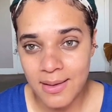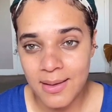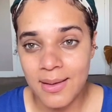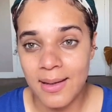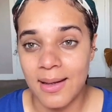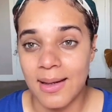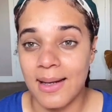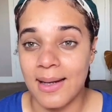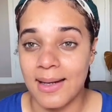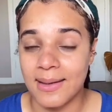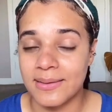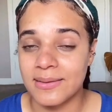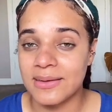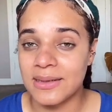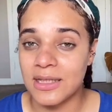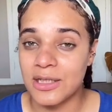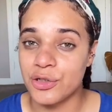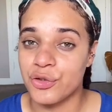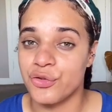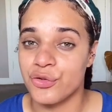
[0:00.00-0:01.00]

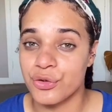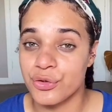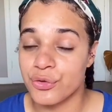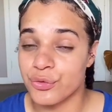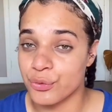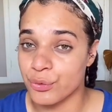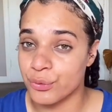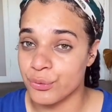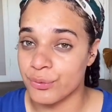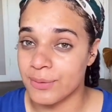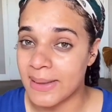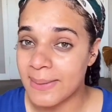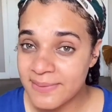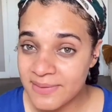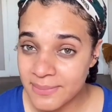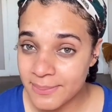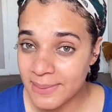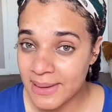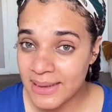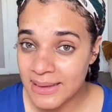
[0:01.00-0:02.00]
and it just
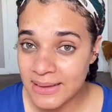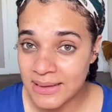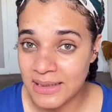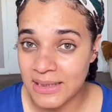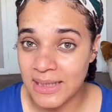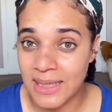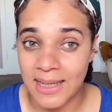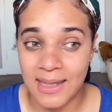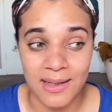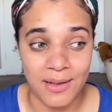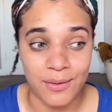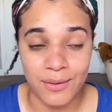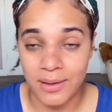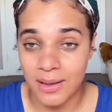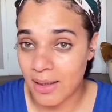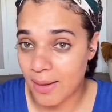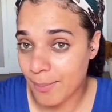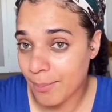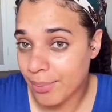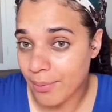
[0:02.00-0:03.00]
ripped my knee out
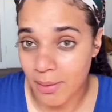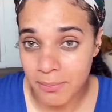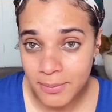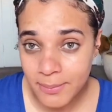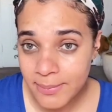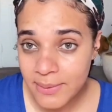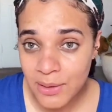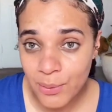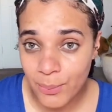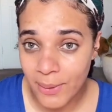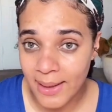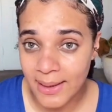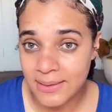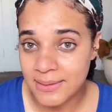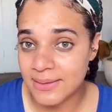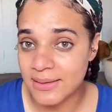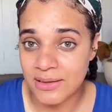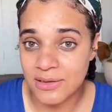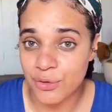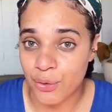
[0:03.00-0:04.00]
and probably
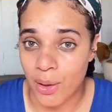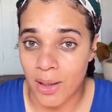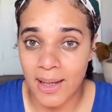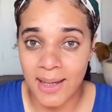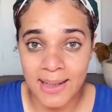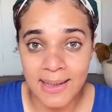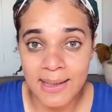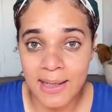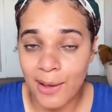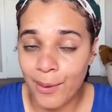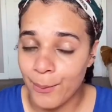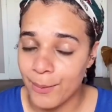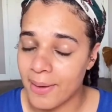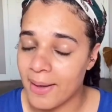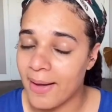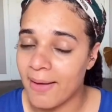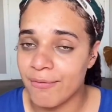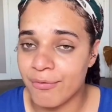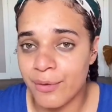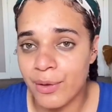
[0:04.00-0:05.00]
went into hiding
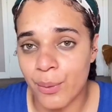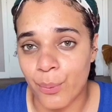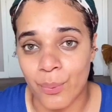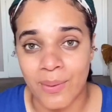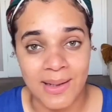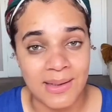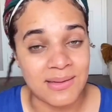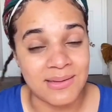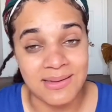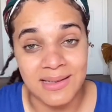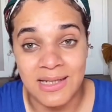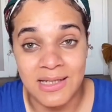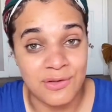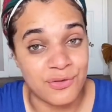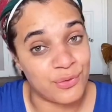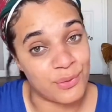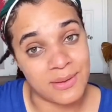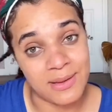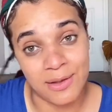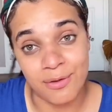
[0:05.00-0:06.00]
wherever it went to
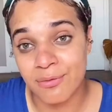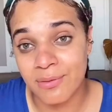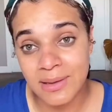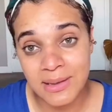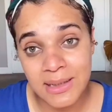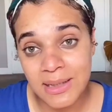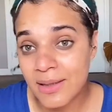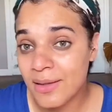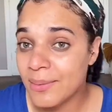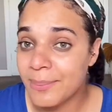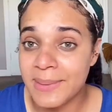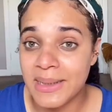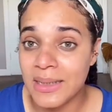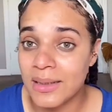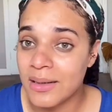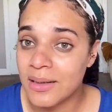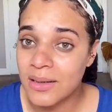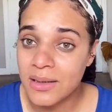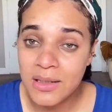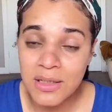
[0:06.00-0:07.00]
enjoy that really good
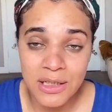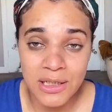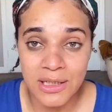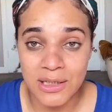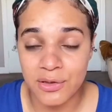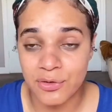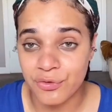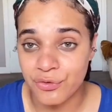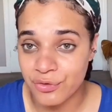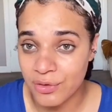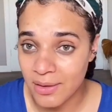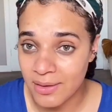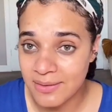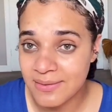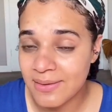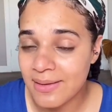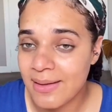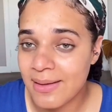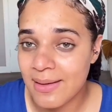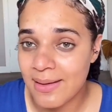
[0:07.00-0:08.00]
meal it
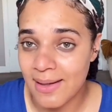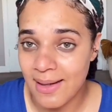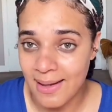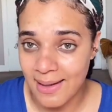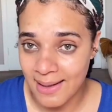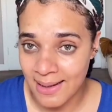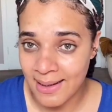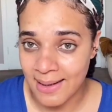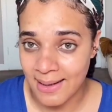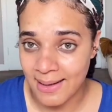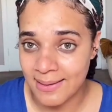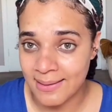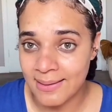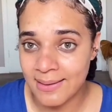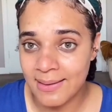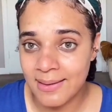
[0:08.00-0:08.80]
just had.